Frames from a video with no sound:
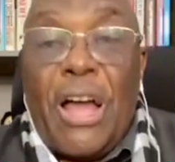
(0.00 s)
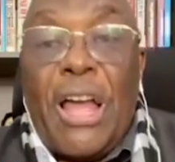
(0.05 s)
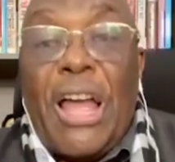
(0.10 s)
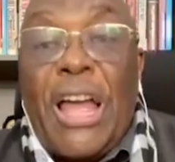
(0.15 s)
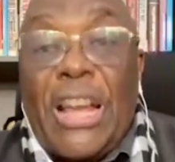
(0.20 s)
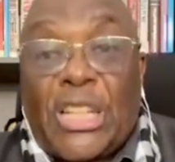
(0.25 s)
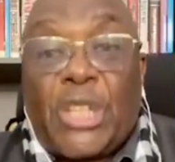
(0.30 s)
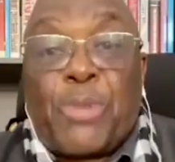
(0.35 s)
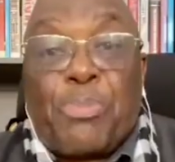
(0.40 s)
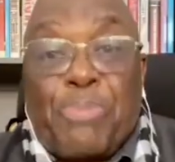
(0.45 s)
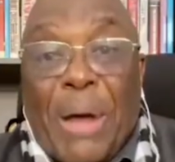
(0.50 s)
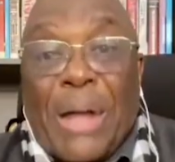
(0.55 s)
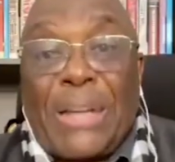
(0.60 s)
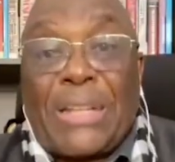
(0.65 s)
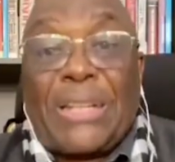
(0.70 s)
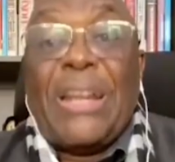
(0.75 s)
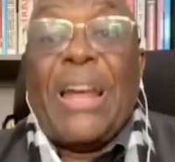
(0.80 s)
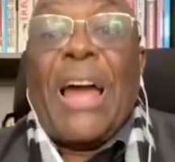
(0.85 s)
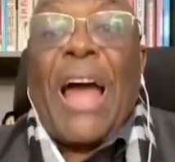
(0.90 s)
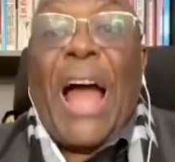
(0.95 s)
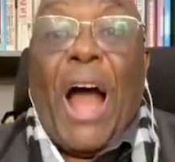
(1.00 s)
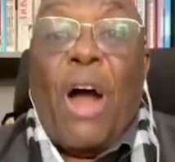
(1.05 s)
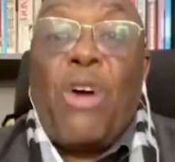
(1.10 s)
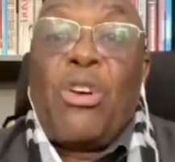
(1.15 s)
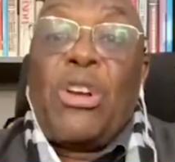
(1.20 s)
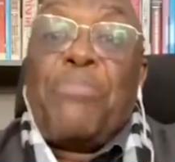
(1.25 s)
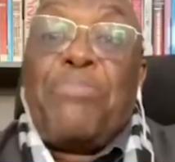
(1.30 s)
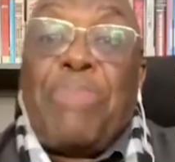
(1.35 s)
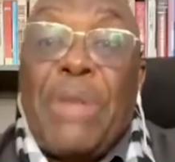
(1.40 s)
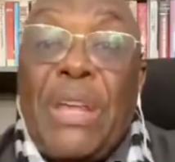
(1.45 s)
expert. I
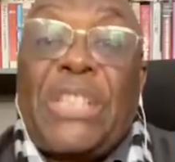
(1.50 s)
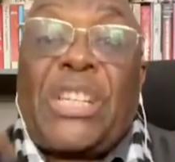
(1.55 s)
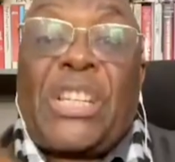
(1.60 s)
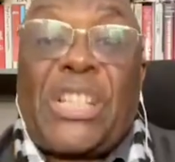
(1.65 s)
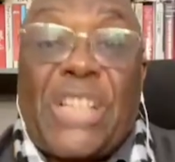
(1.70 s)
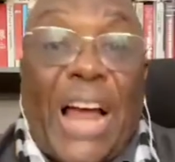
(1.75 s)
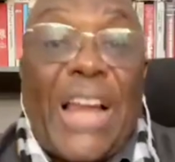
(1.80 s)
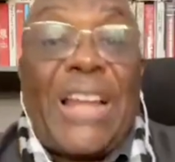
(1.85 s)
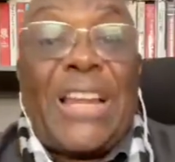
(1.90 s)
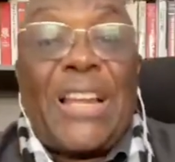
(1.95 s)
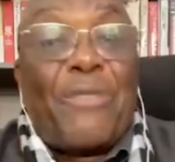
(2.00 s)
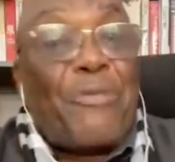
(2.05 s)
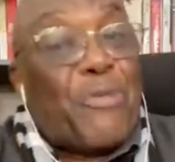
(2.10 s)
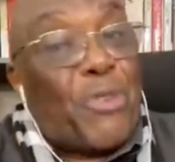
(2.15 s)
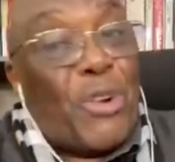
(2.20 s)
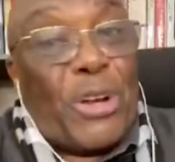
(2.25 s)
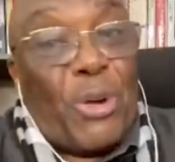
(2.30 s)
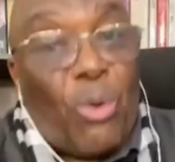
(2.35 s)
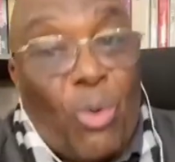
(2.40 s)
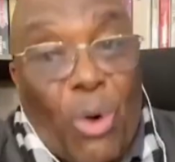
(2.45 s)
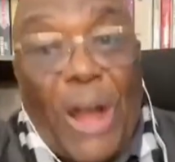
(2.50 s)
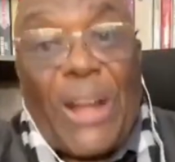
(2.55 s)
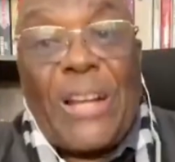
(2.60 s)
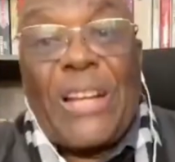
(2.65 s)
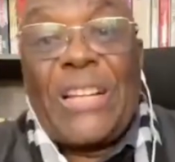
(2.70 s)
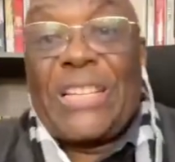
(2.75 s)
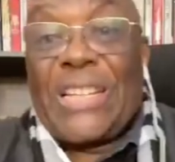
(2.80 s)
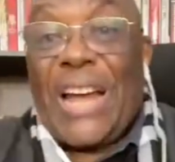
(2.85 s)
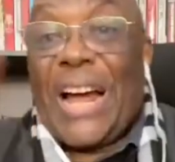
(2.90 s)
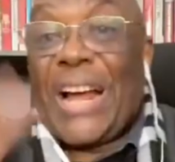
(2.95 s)
will be standing for the
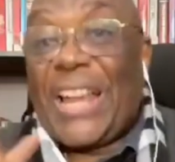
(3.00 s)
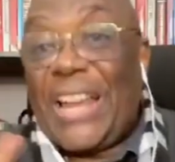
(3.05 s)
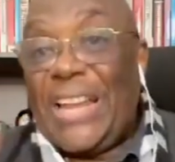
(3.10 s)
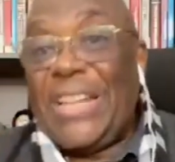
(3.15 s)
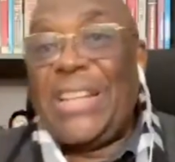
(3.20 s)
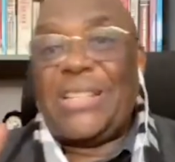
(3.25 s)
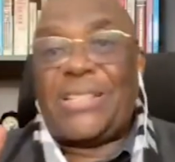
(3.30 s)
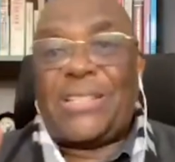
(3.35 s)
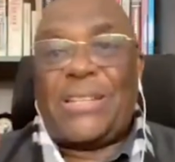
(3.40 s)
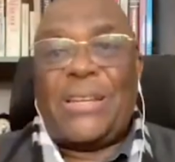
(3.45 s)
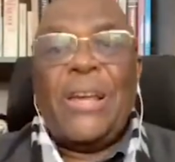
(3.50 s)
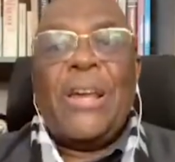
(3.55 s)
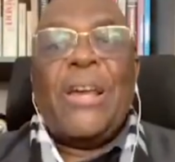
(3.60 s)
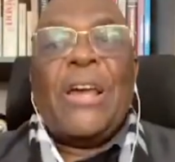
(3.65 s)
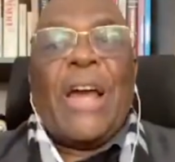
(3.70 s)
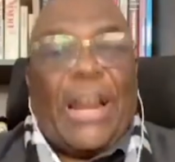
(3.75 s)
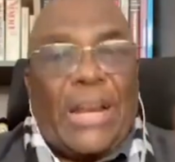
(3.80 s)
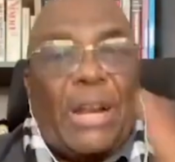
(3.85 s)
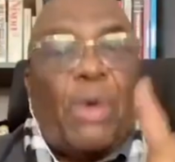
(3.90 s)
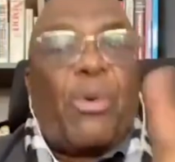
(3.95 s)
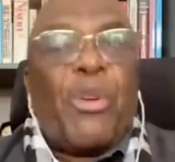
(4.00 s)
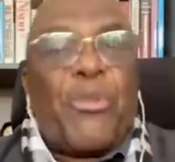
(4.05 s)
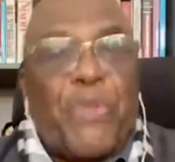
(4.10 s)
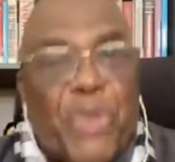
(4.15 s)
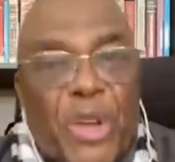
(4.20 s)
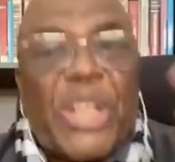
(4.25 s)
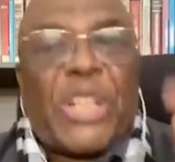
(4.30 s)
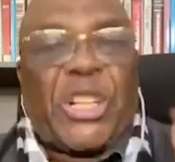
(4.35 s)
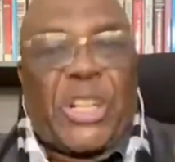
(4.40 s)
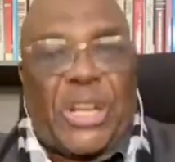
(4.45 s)
one is against. and we
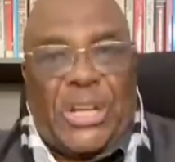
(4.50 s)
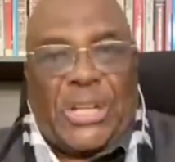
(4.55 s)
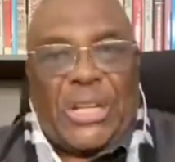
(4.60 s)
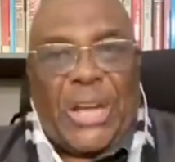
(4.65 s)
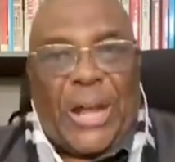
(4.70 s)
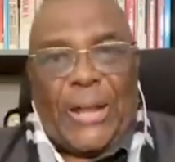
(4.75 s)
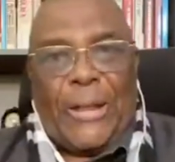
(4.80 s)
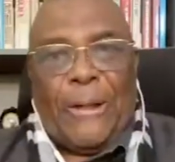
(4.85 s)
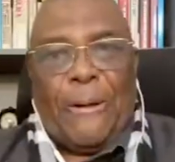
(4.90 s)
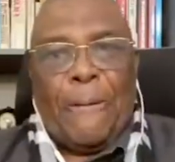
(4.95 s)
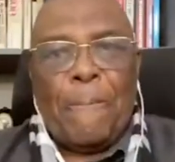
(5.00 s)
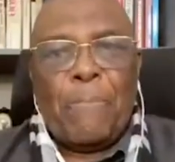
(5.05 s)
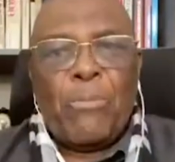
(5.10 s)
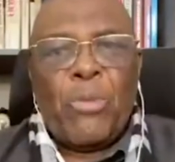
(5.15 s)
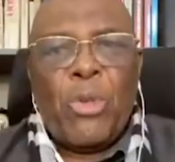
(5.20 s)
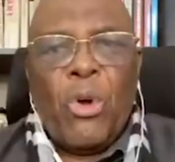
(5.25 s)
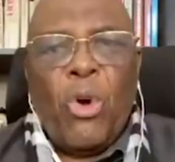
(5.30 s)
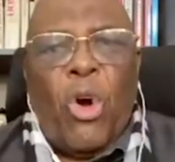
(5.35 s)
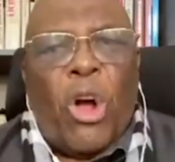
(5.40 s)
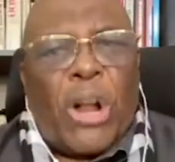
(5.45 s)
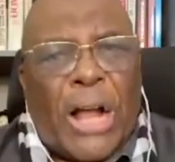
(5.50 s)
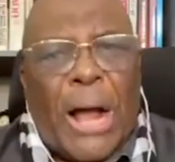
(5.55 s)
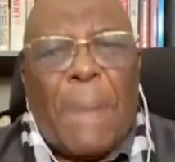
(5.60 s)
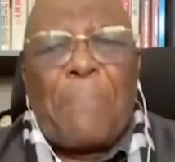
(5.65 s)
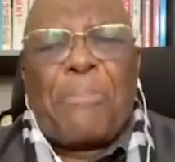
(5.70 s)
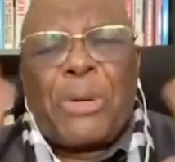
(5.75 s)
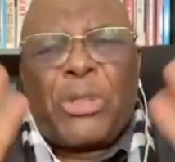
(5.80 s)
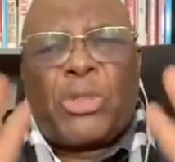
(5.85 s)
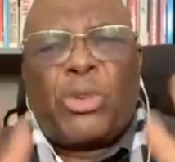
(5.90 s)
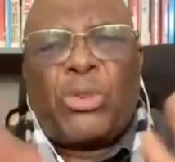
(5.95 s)
finish each other.
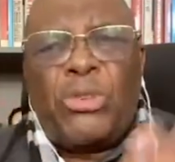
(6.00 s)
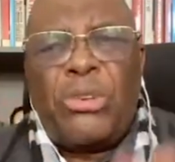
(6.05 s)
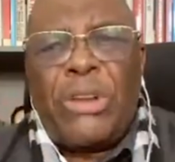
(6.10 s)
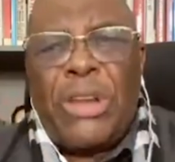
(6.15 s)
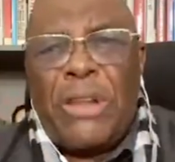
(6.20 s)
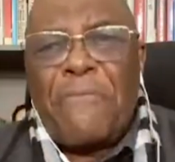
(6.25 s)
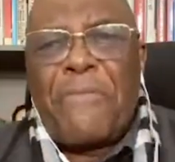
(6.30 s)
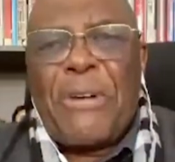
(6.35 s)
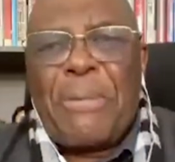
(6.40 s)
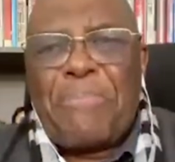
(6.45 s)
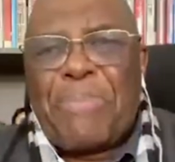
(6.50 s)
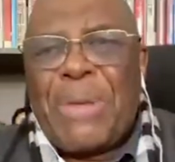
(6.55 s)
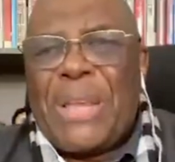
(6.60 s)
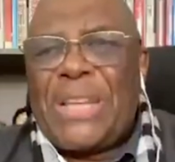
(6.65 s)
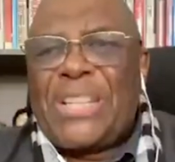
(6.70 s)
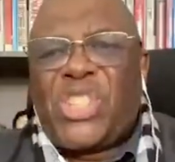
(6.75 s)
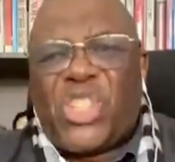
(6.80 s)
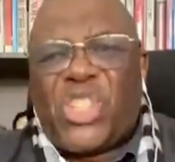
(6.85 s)
Ocampo should never be